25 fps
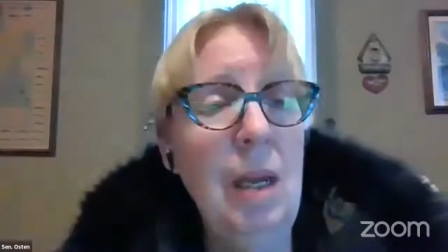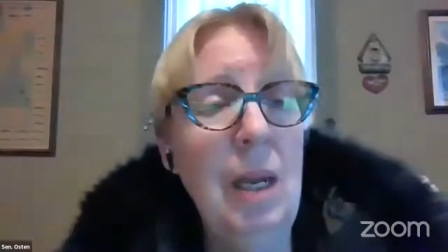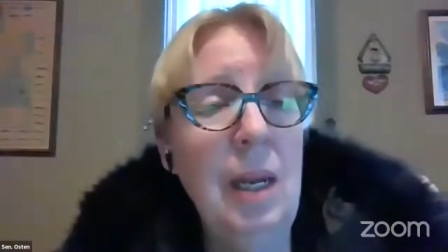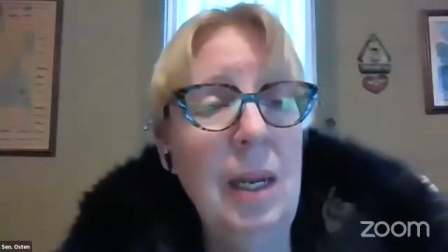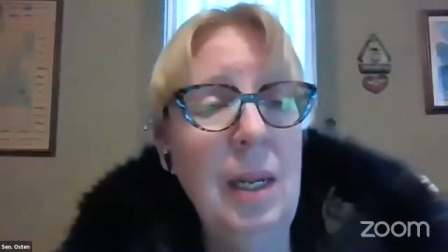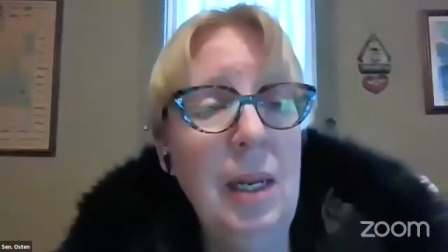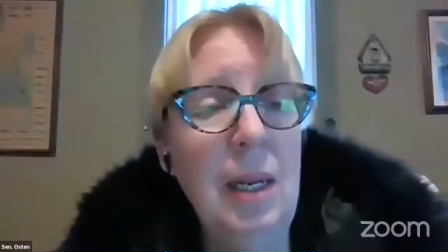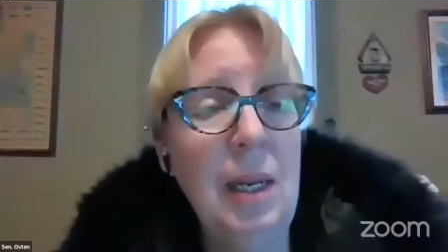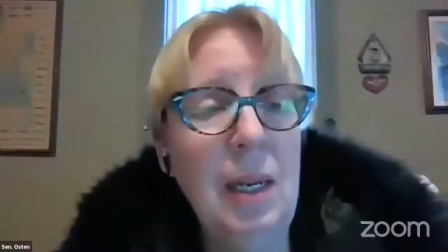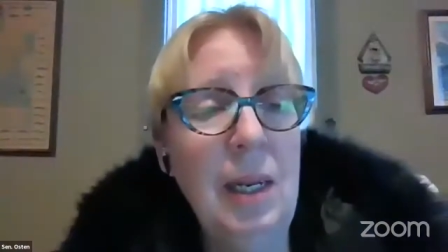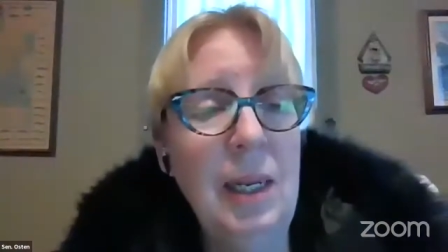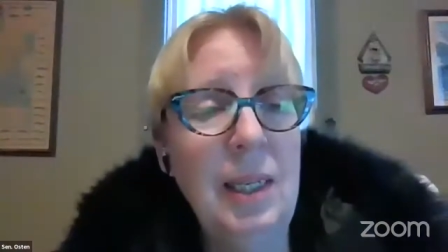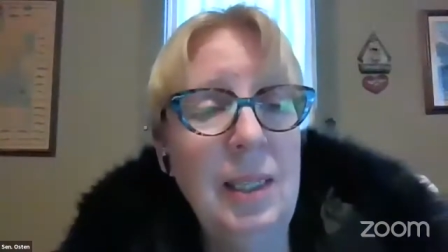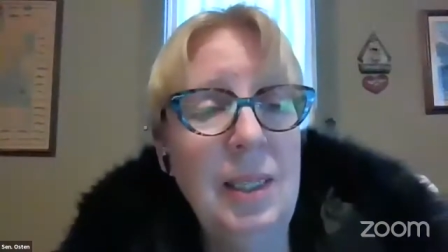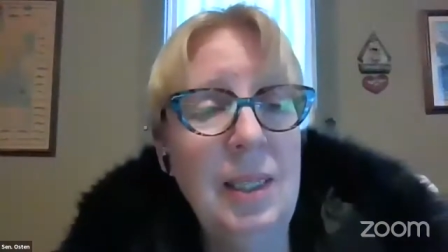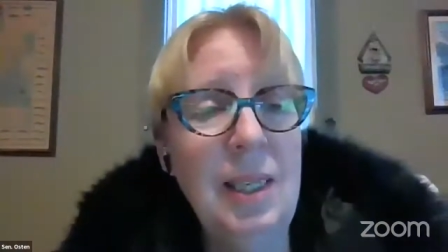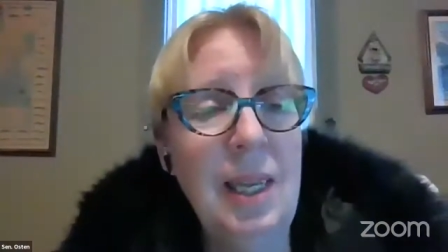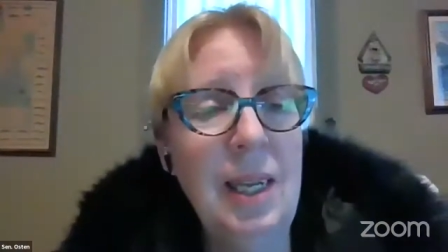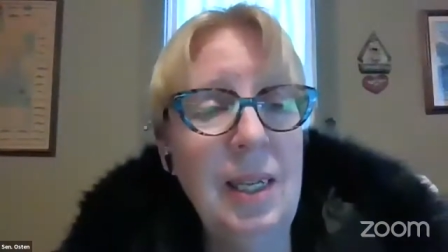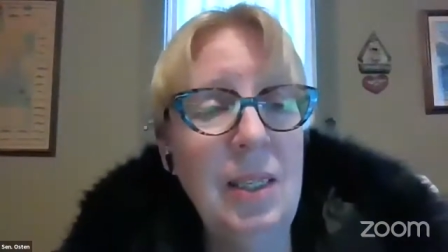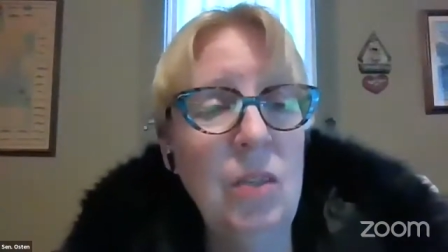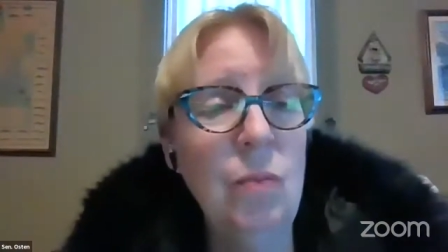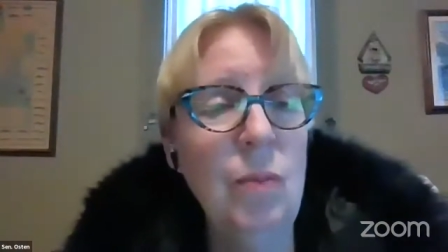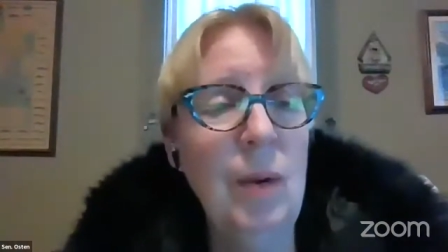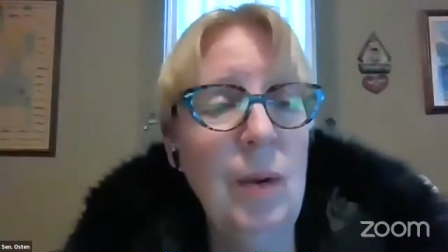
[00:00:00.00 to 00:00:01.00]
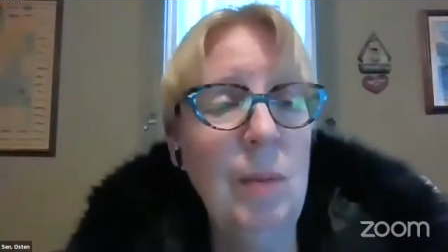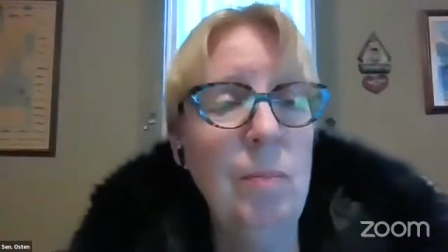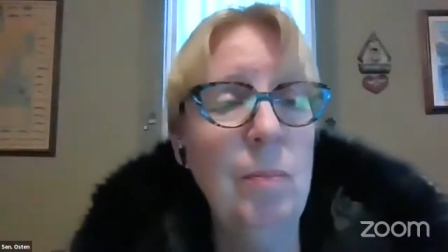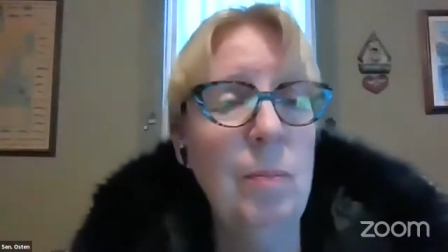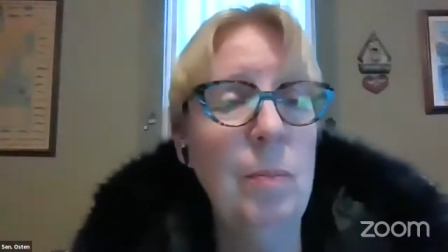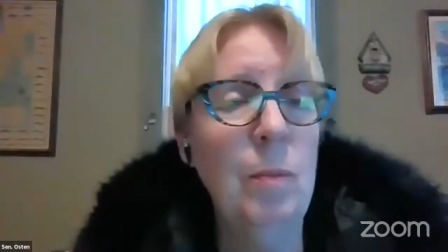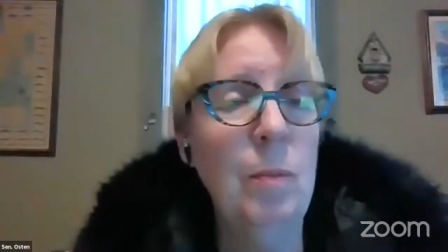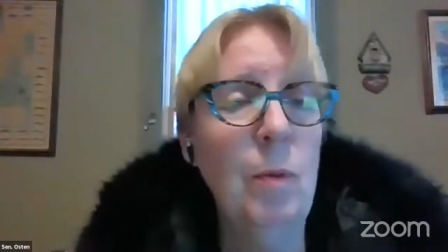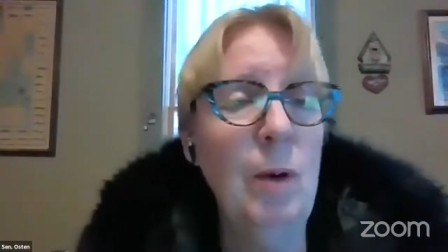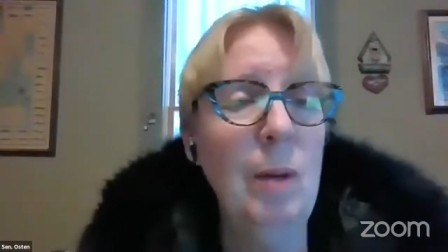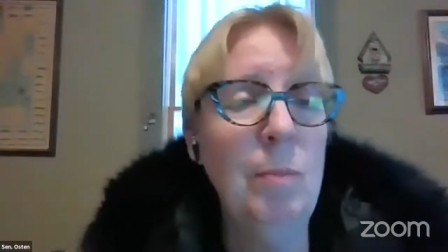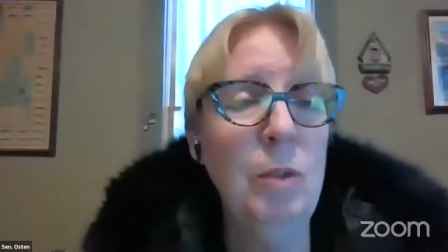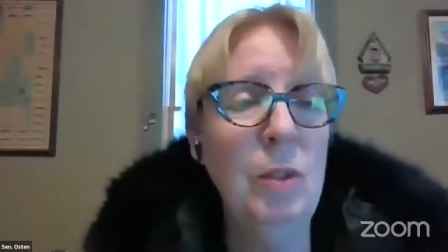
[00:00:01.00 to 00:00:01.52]
uh, it says uh, rep
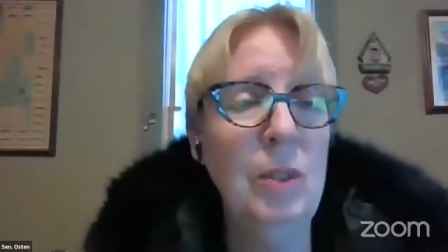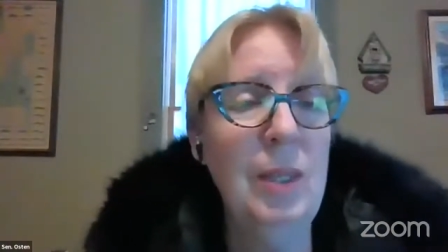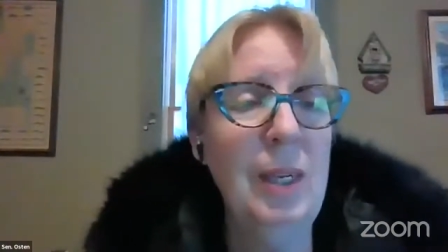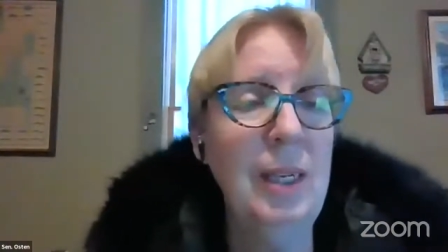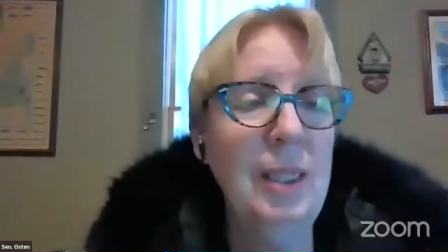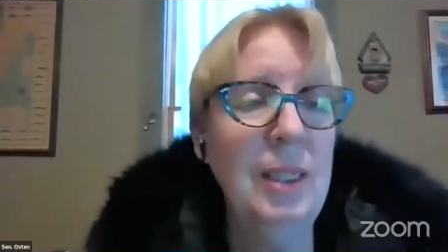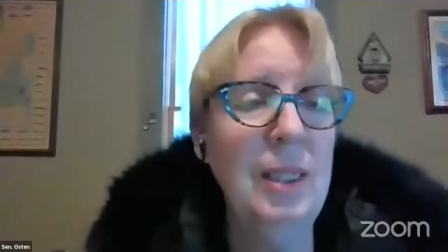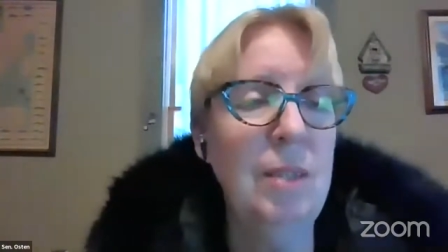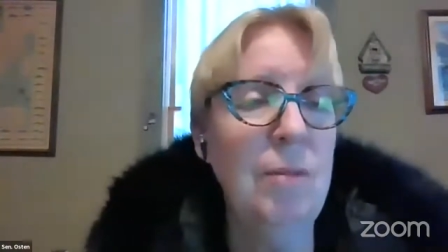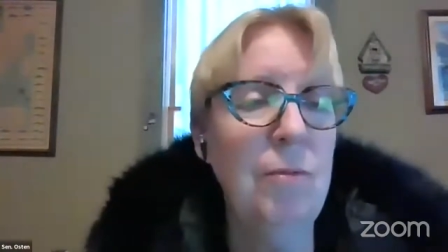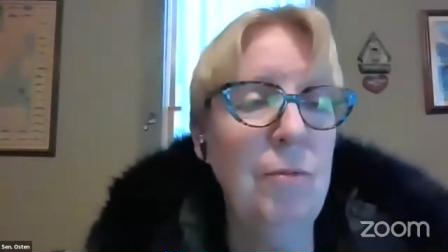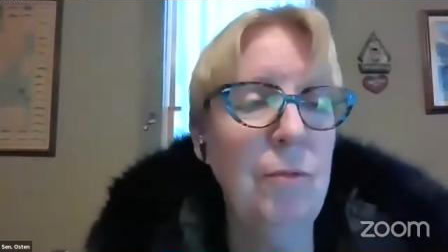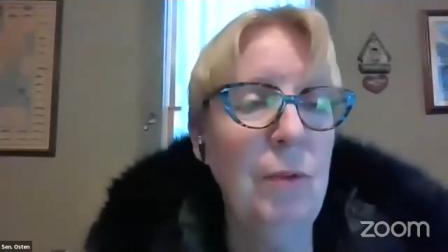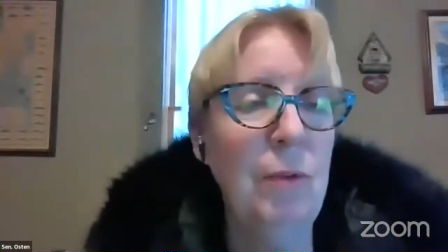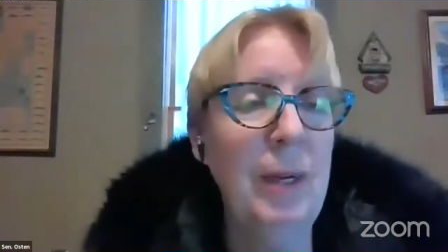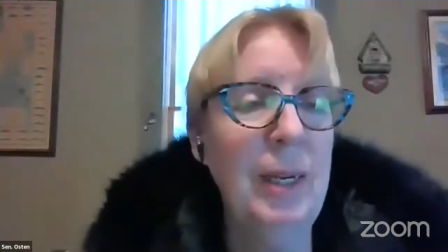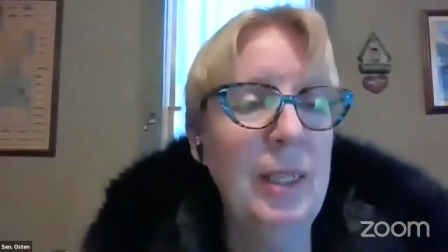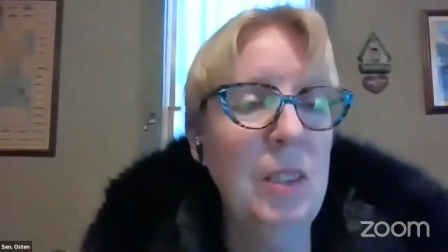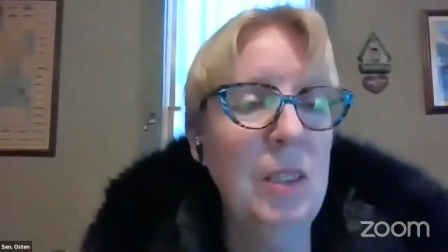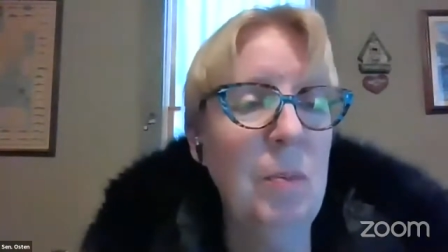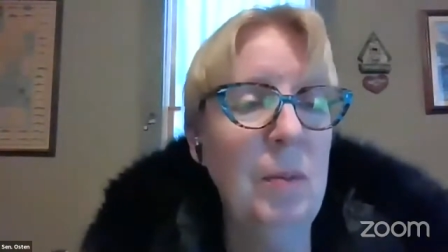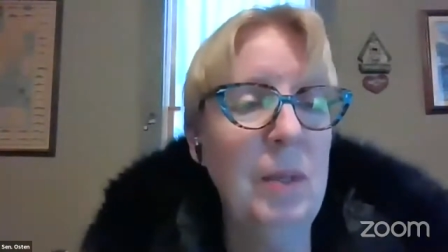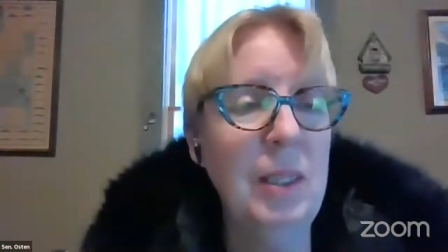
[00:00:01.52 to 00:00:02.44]
Representative France,